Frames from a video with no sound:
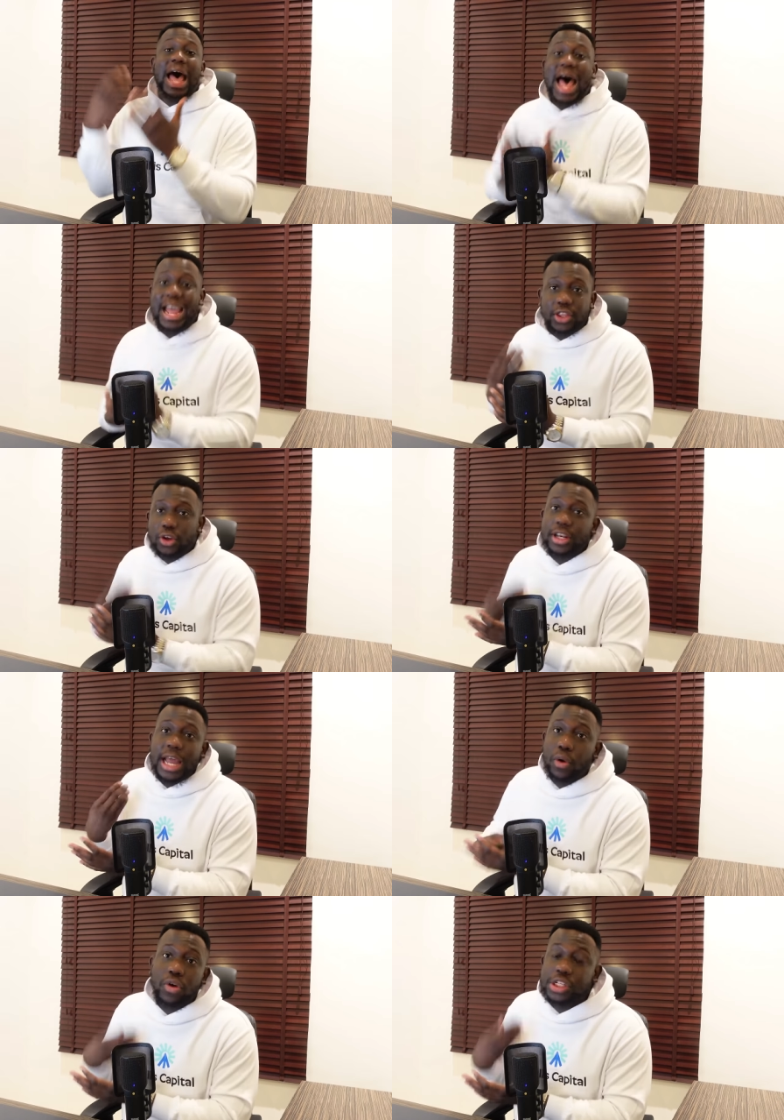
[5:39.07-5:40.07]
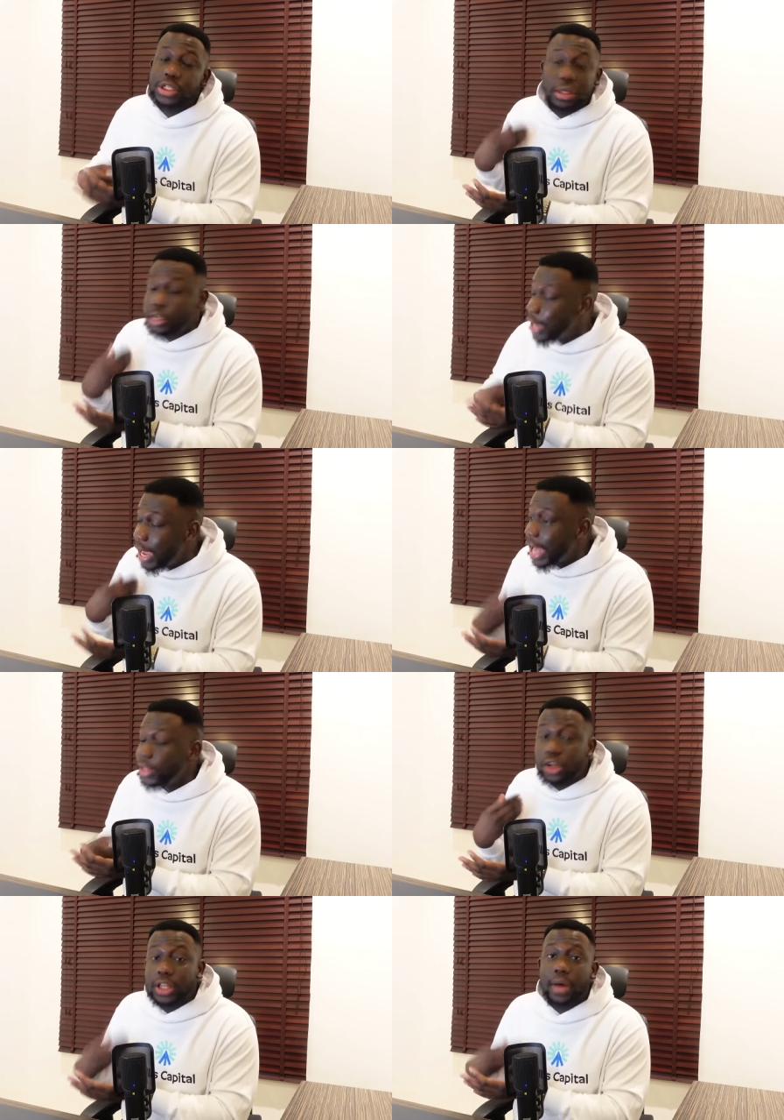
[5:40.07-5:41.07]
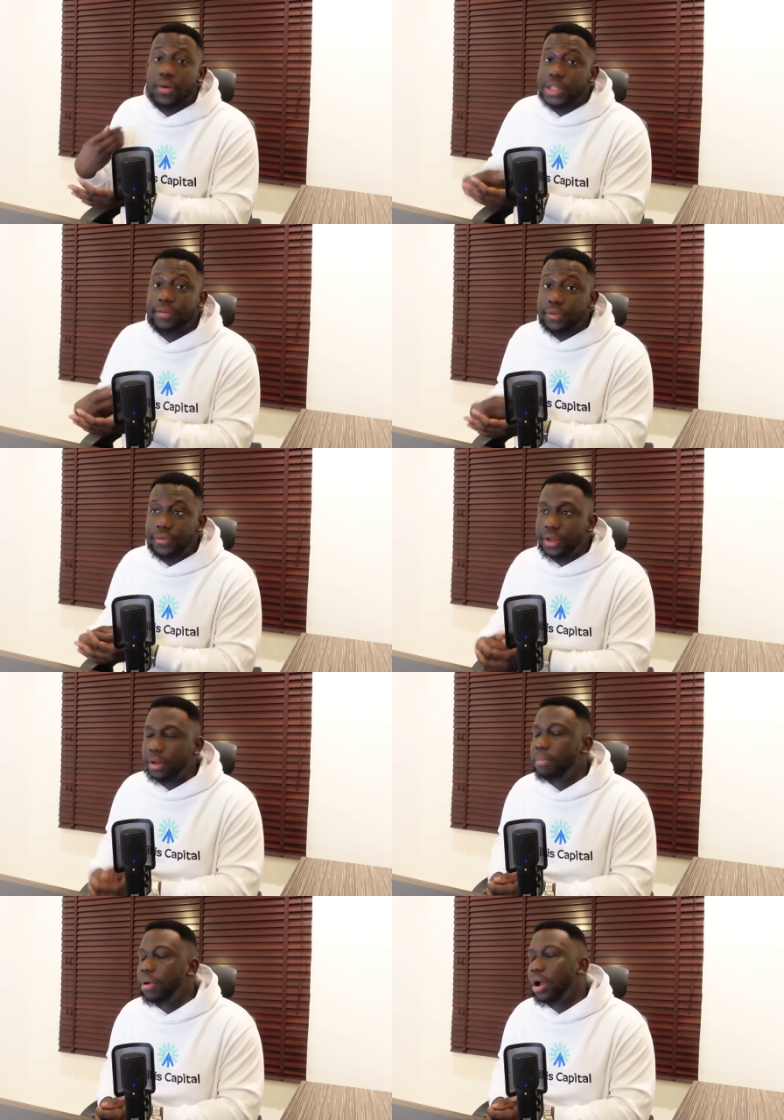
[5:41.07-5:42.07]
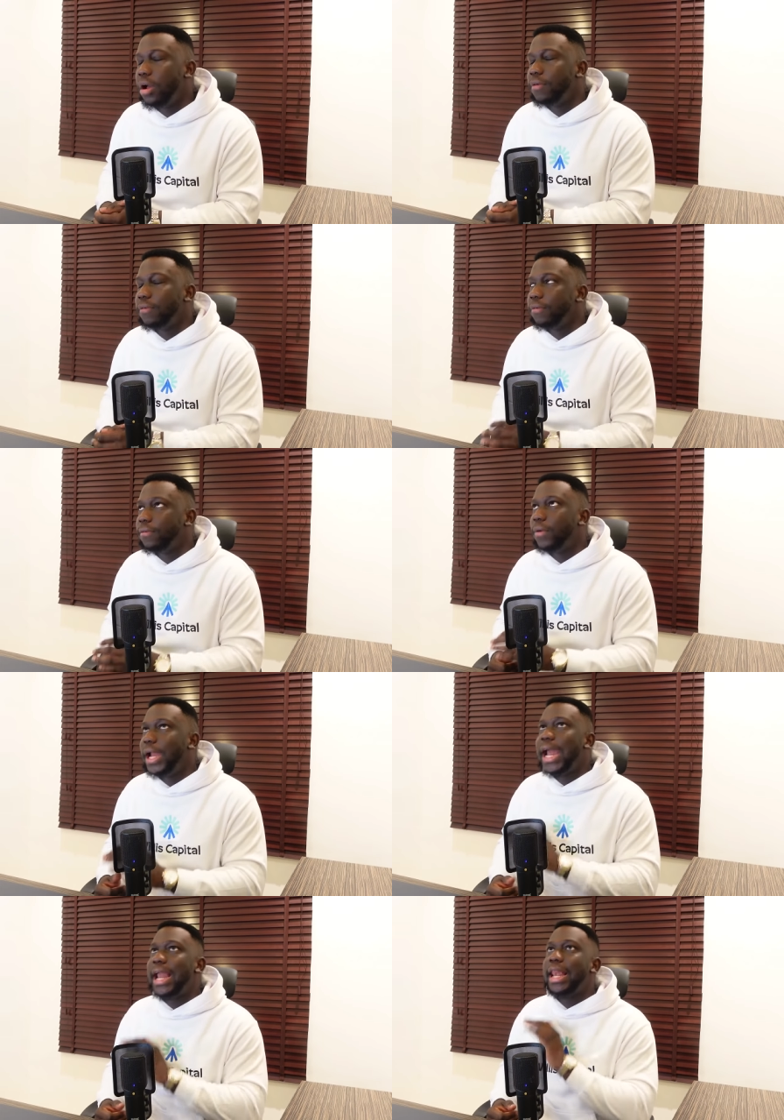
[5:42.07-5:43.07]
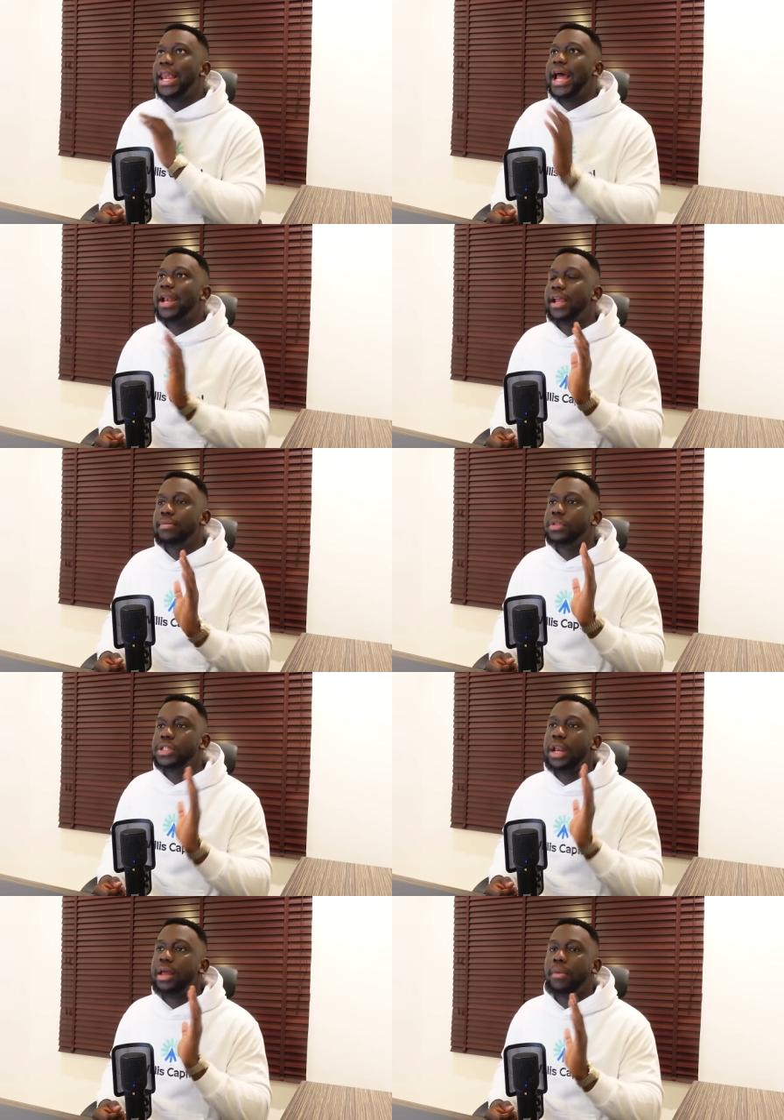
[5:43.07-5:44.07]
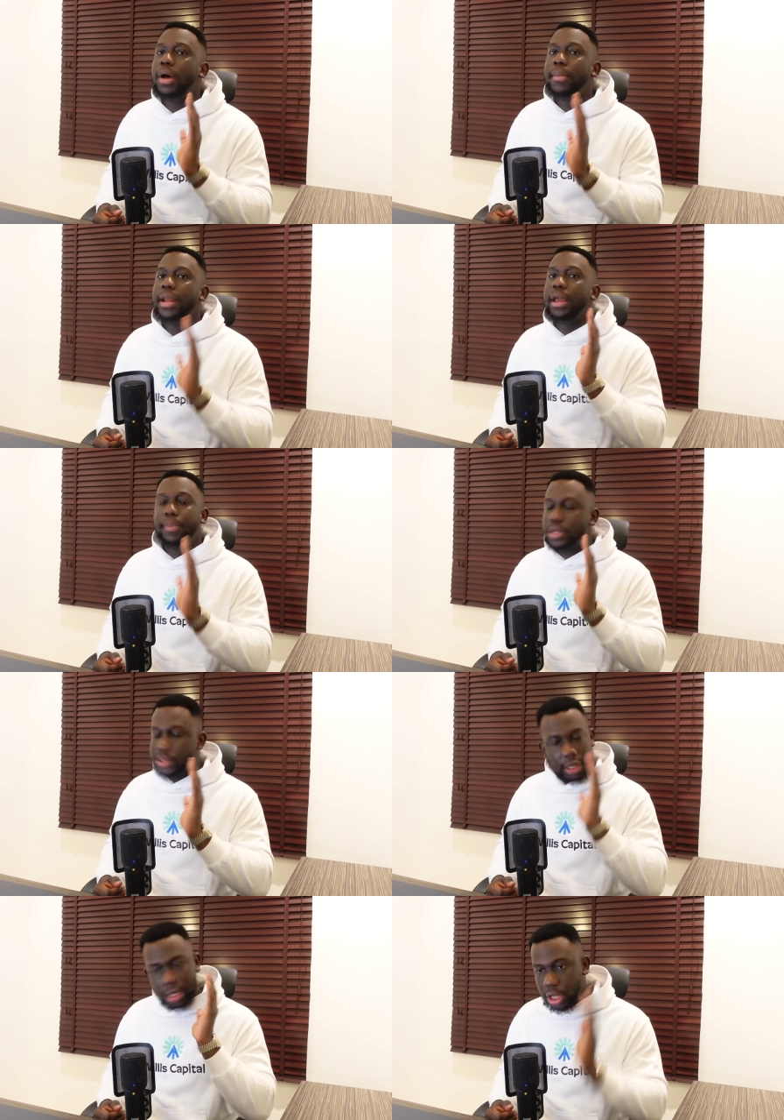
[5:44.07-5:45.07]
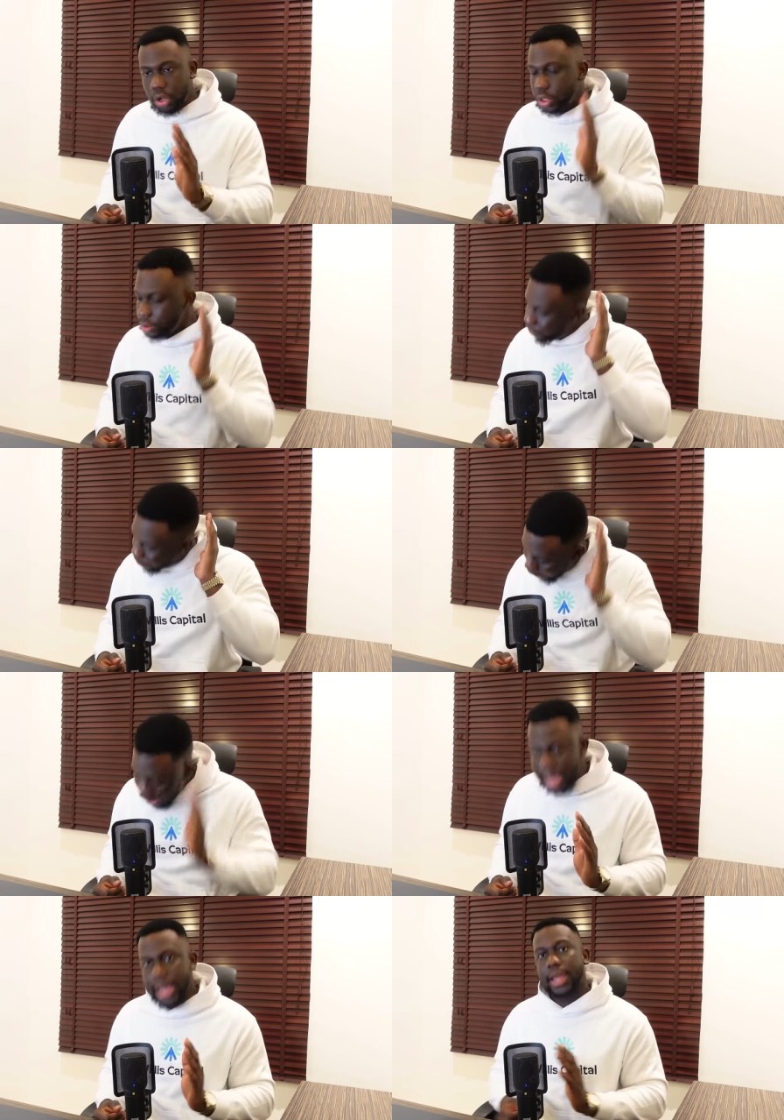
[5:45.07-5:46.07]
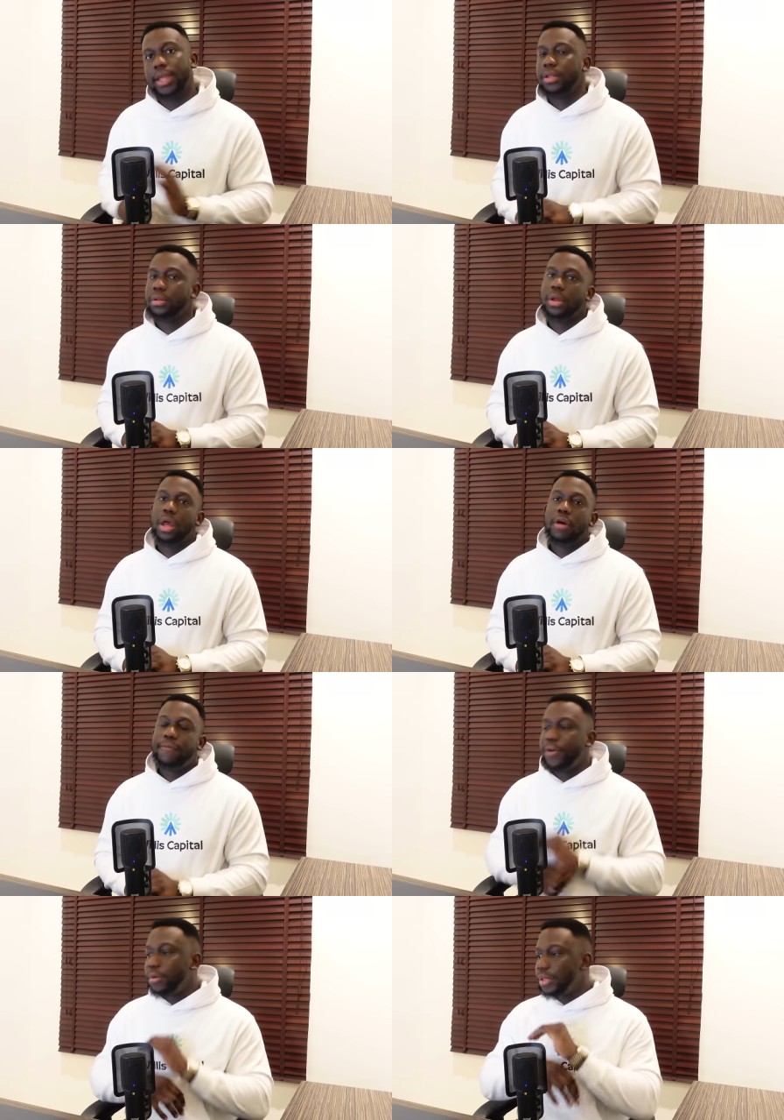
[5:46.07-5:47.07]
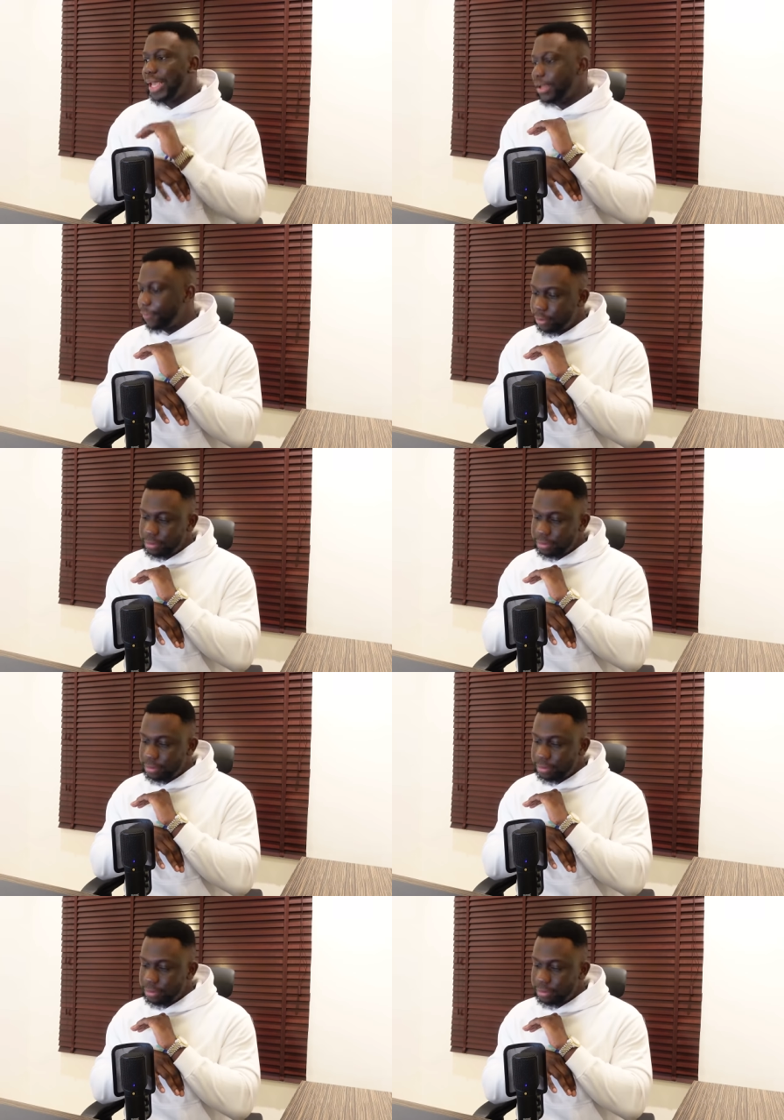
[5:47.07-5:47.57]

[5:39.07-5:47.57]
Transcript: I thought that was everything. Bro, when I landed Murtala Mohammed Airport in Lagos, guy, from the